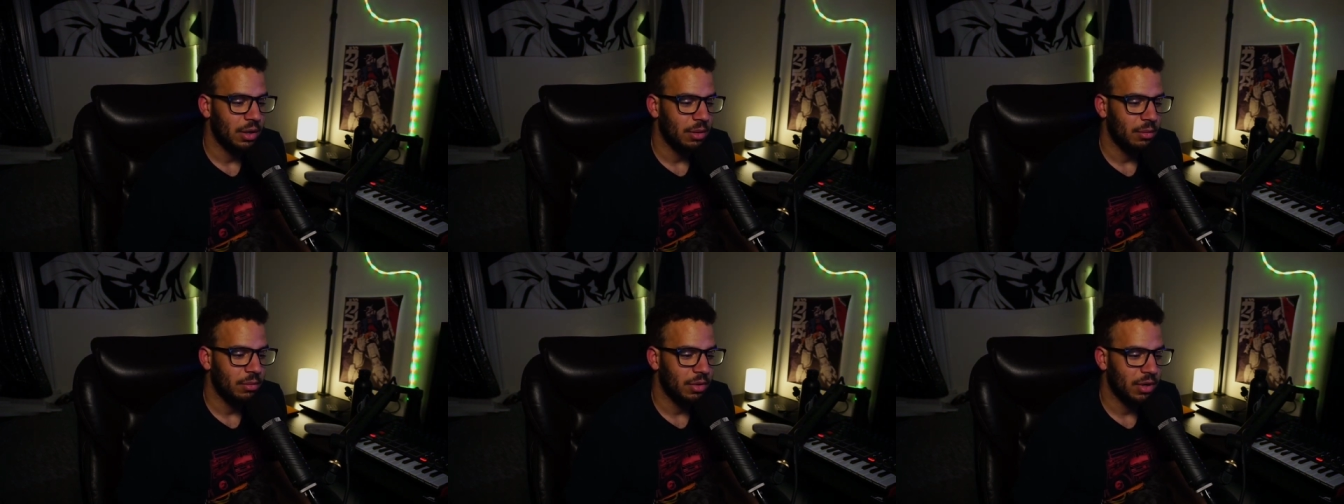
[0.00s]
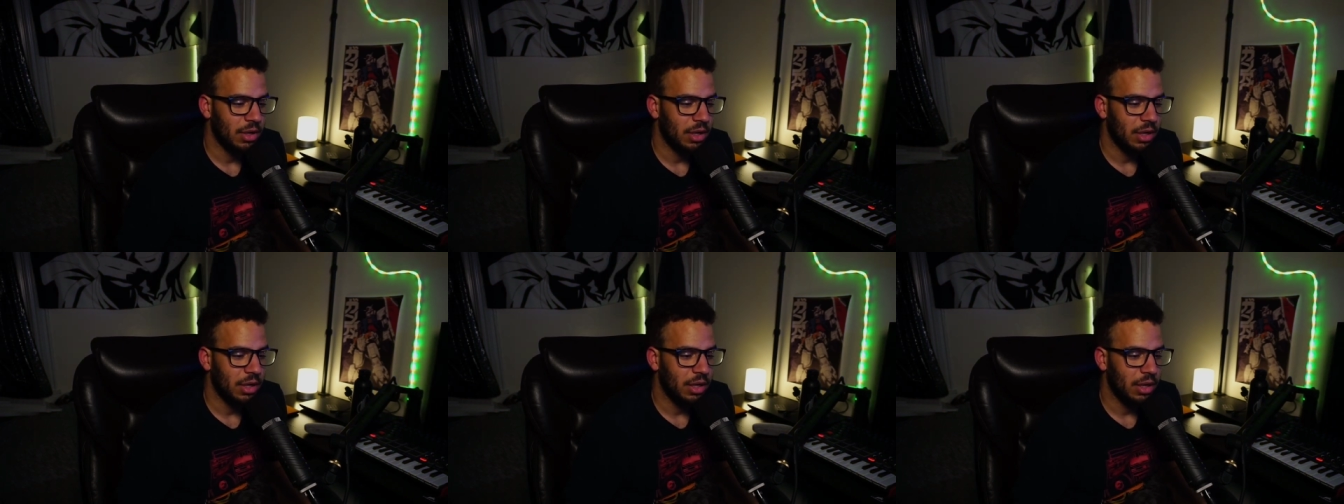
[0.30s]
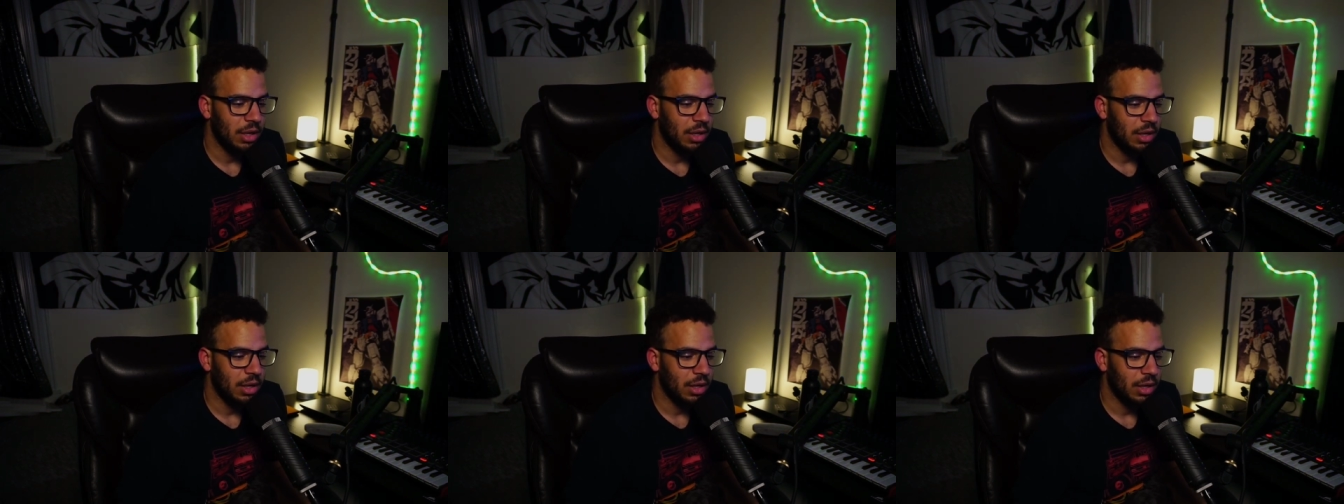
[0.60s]
but
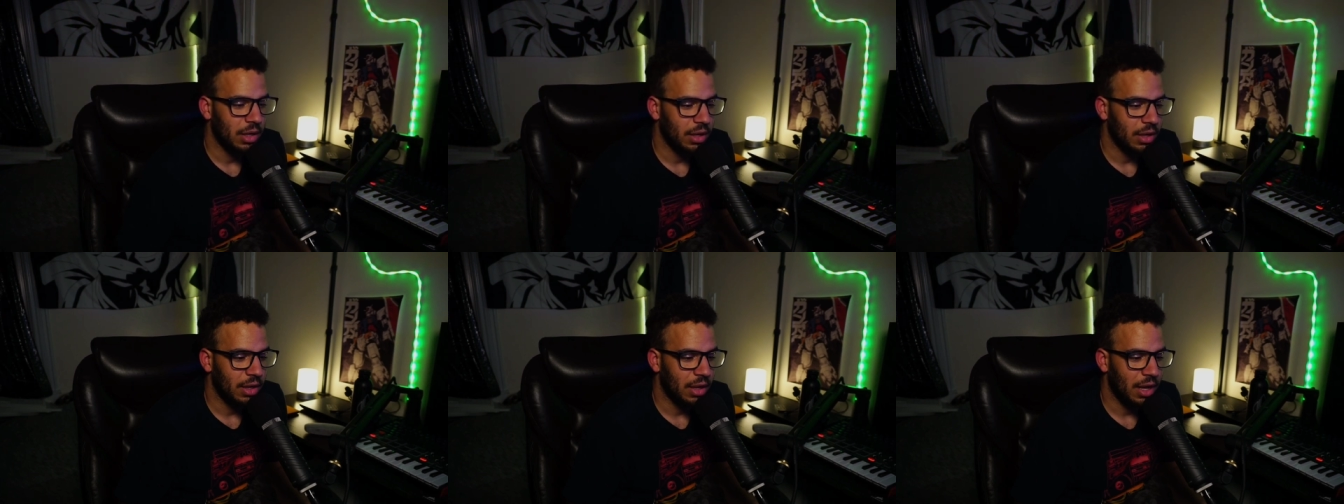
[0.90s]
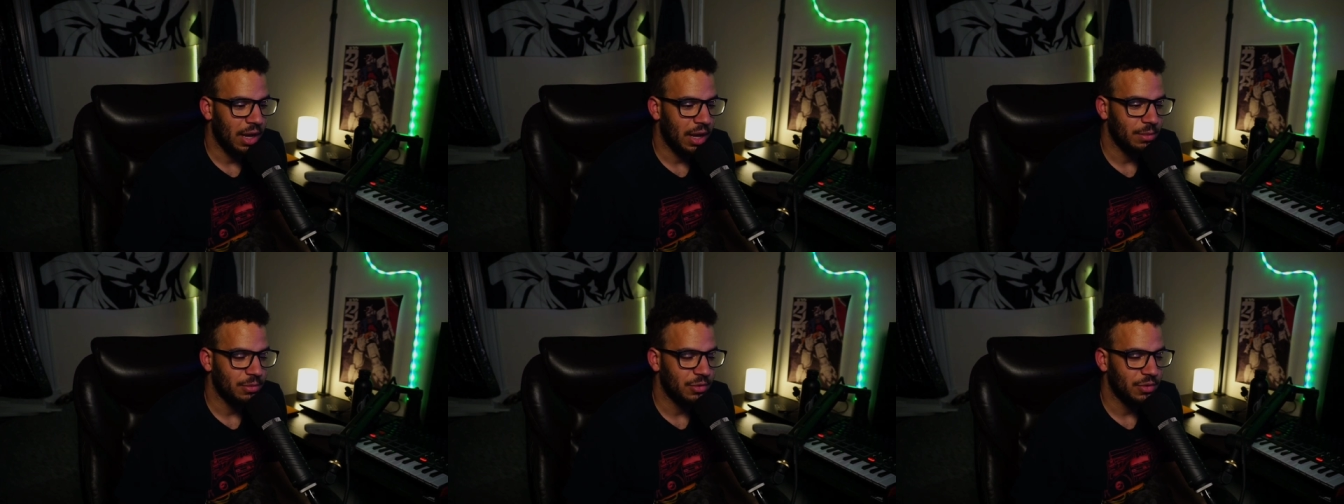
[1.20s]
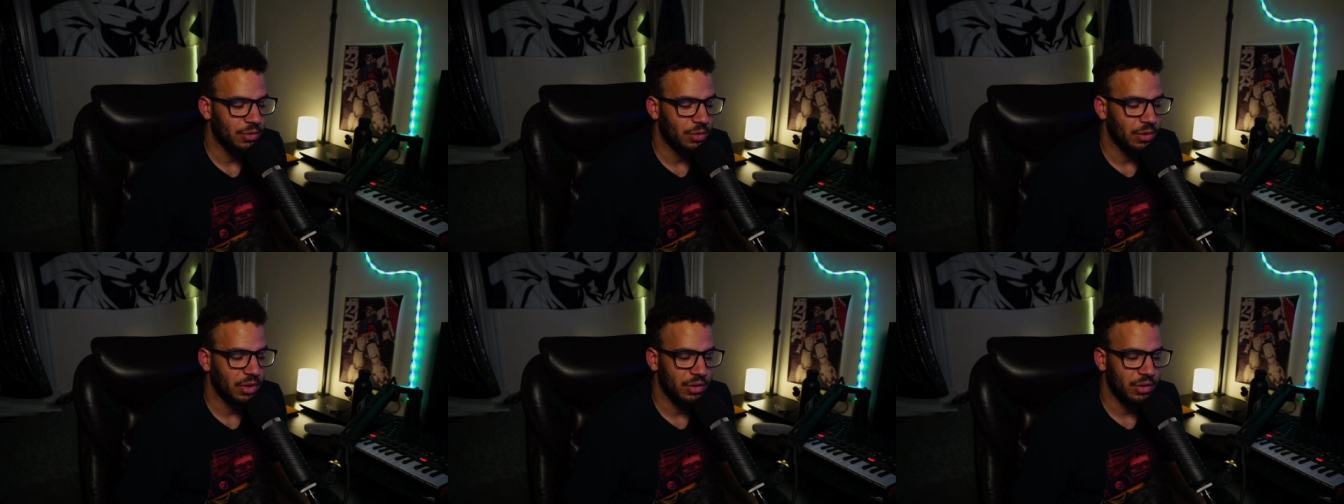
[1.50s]
uh, I'm
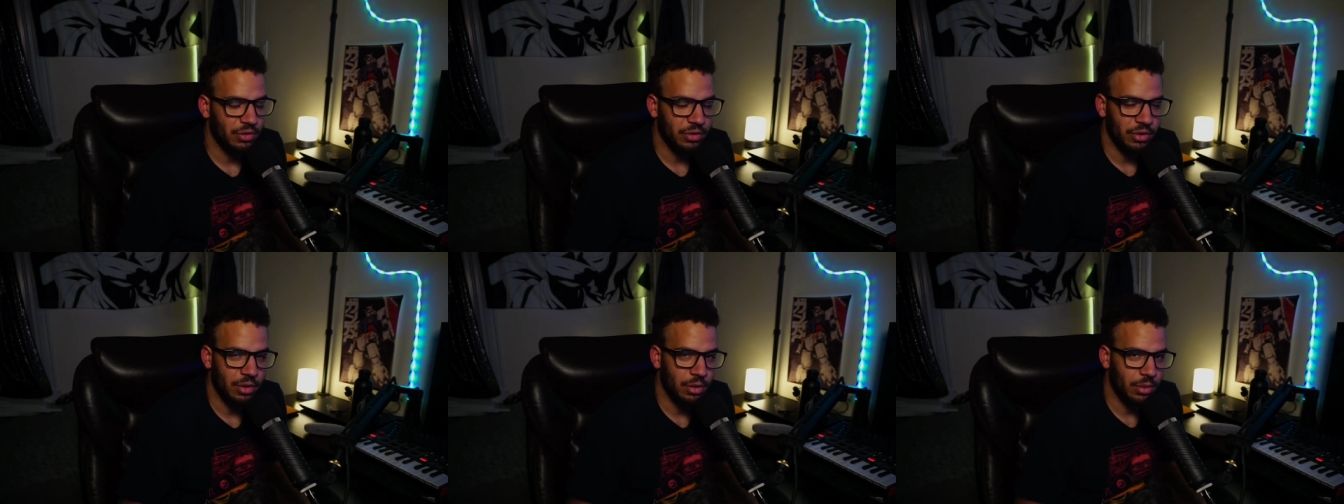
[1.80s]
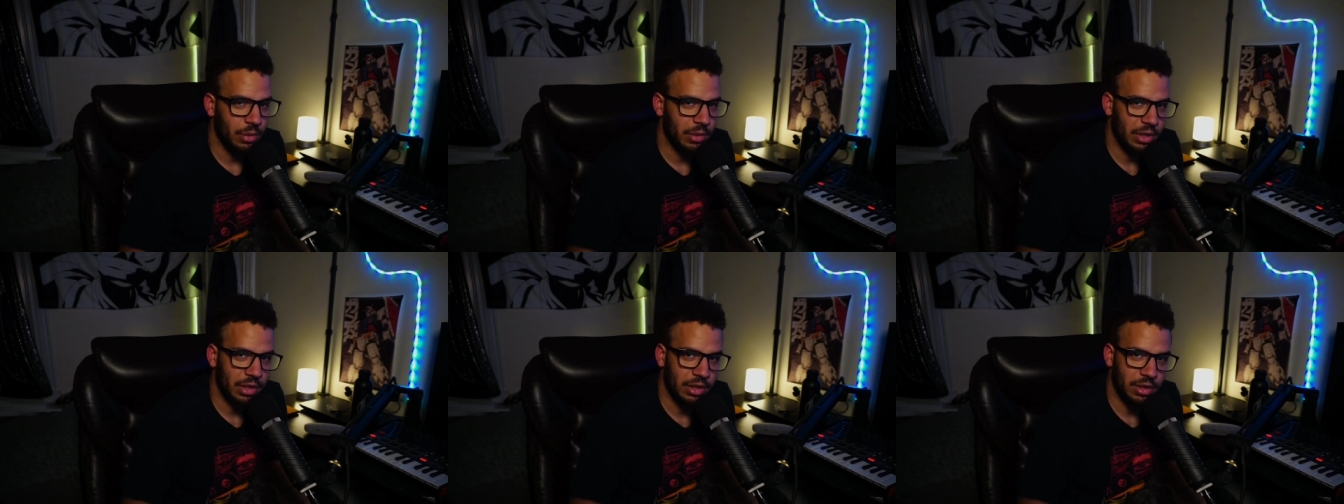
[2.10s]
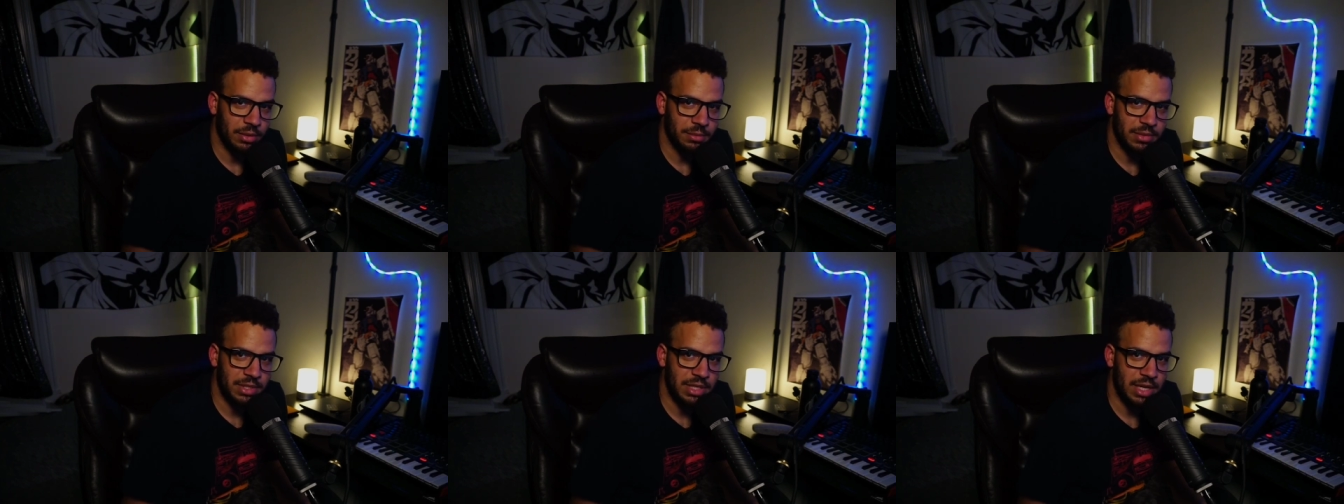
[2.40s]
just really slow when it
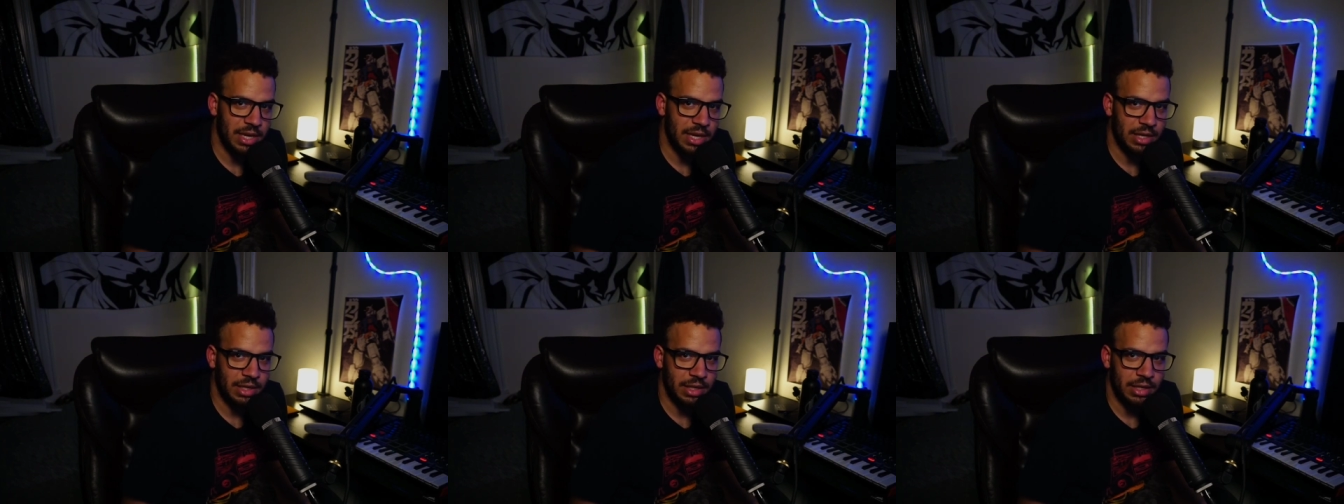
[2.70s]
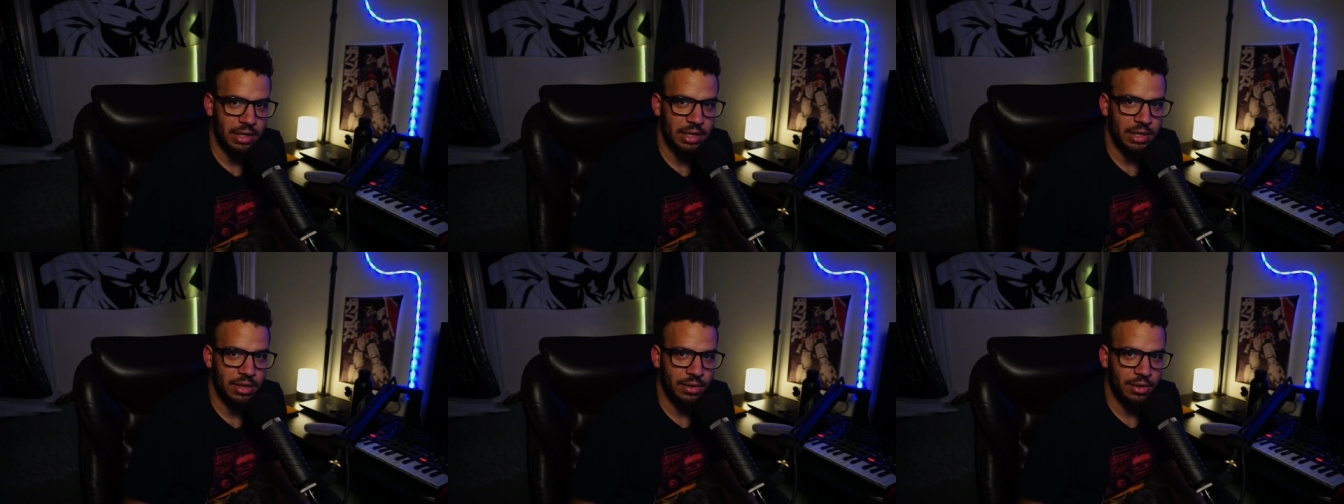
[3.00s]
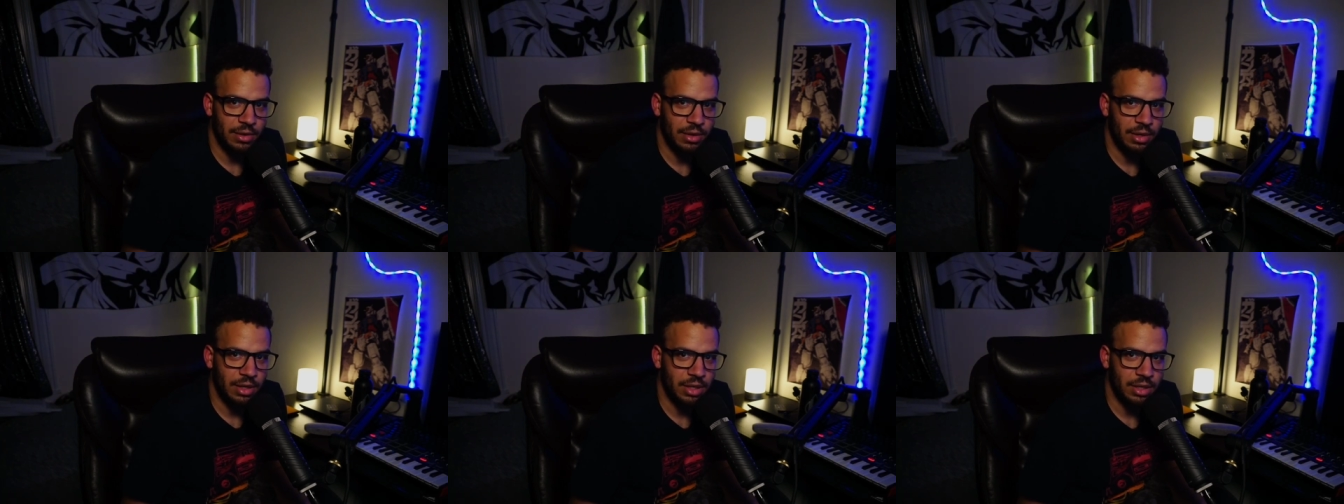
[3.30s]
comes to editing
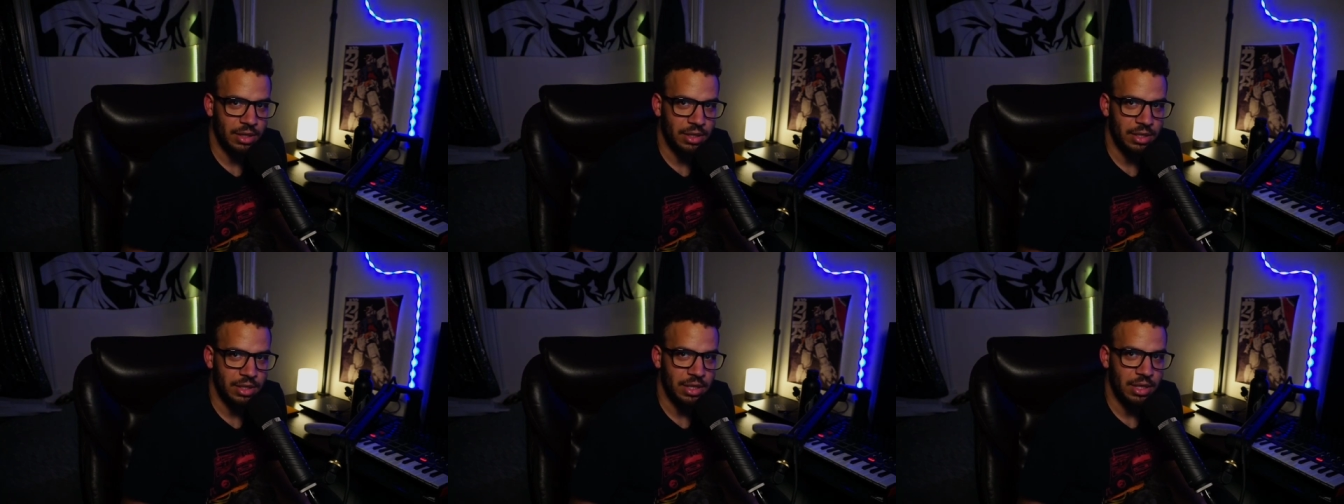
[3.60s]
things.